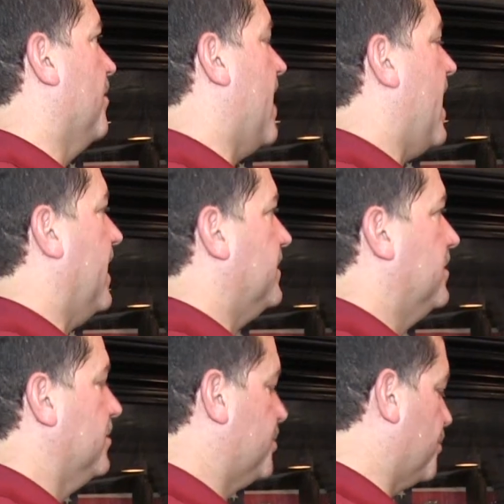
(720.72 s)
that
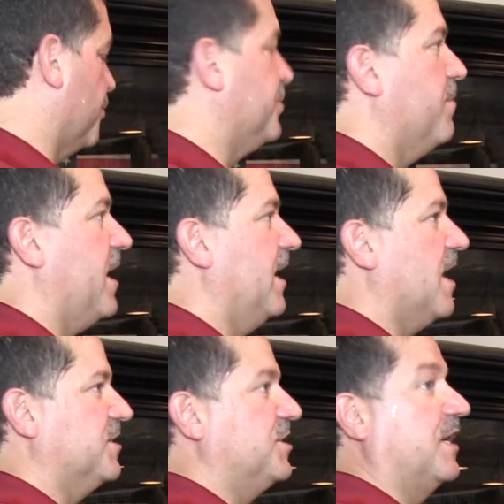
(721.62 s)
Sturgeon Bay
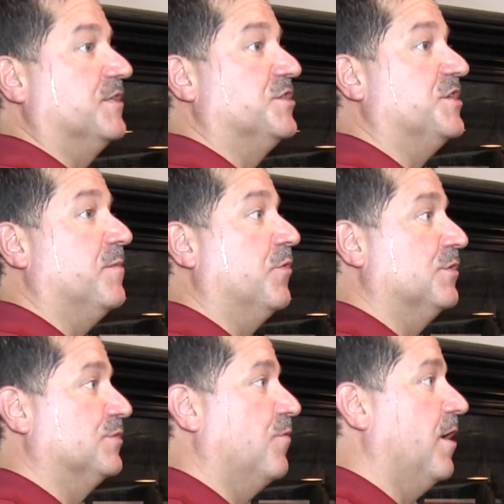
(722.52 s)
got a second steamer
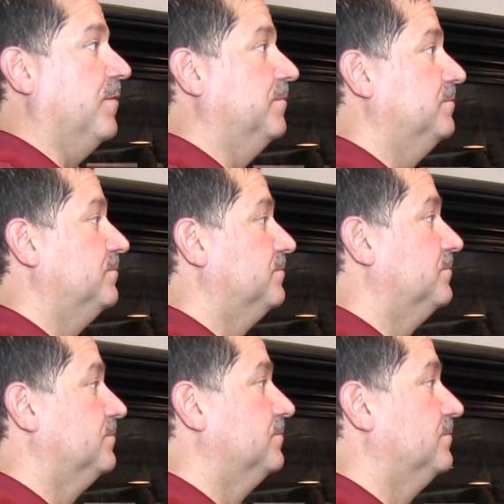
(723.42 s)
as well.
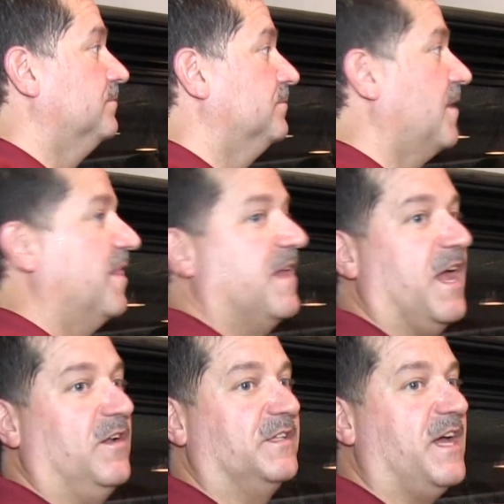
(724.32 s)
They
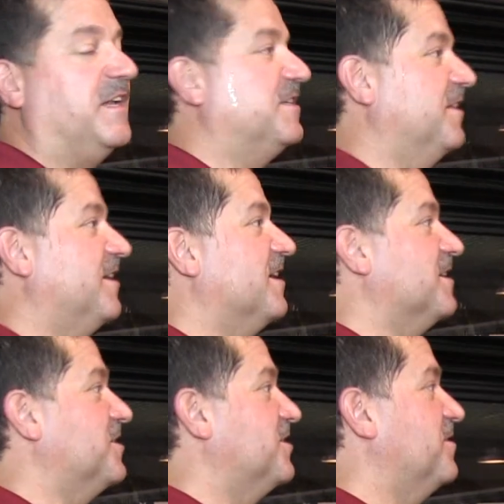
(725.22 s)
held on to
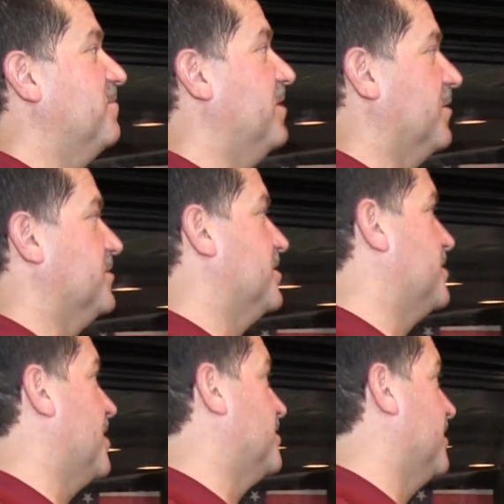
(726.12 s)
this, but it was
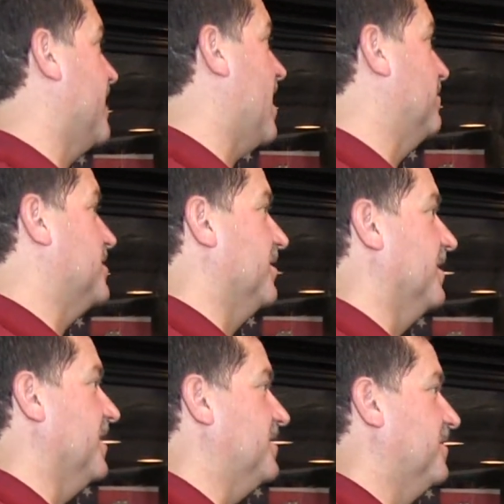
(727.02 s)
essentially
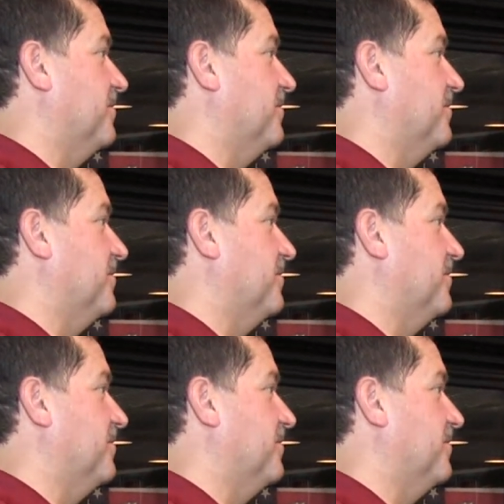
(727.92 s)
obsolete.